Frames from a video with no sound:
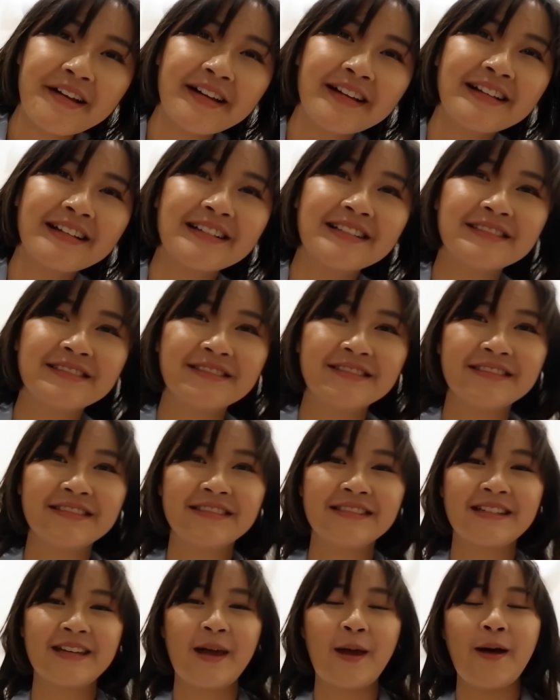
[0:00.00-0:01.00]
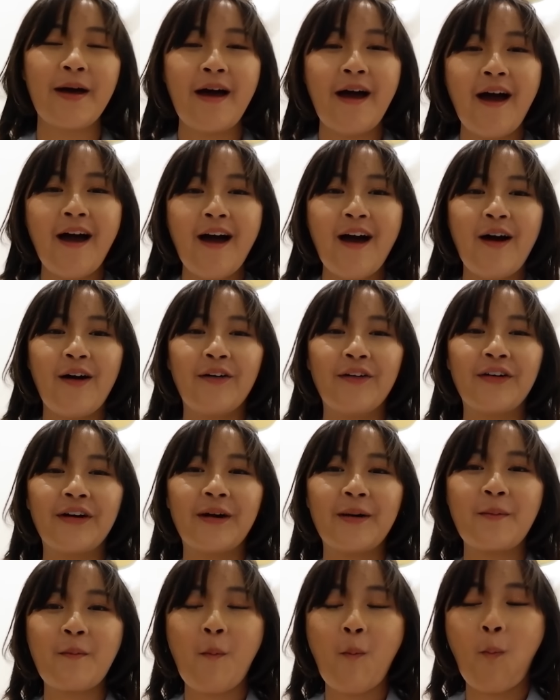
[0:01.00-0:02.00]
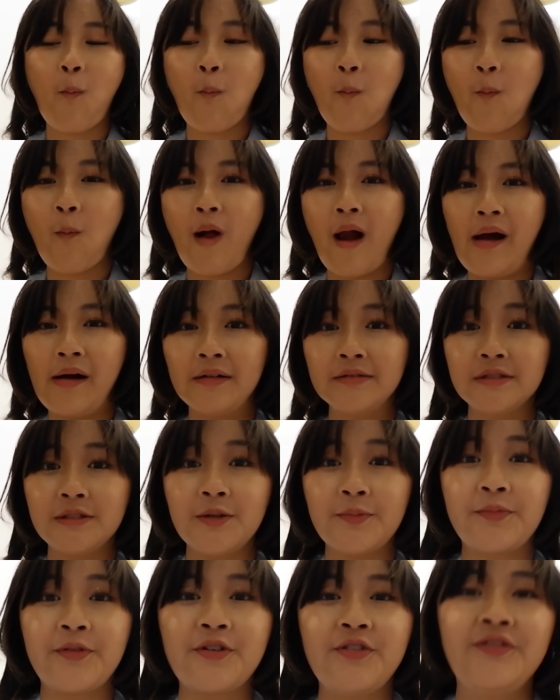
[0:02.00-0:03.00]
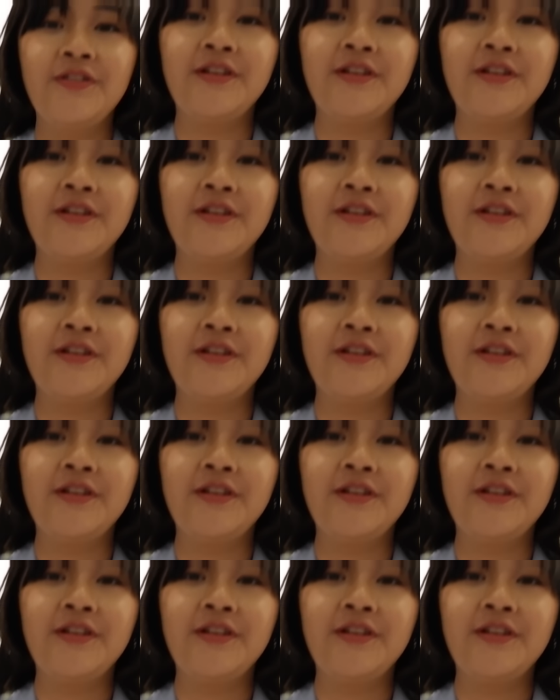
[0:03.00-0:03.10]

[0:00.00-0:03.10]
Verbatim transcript: Get me. Okay. Oh,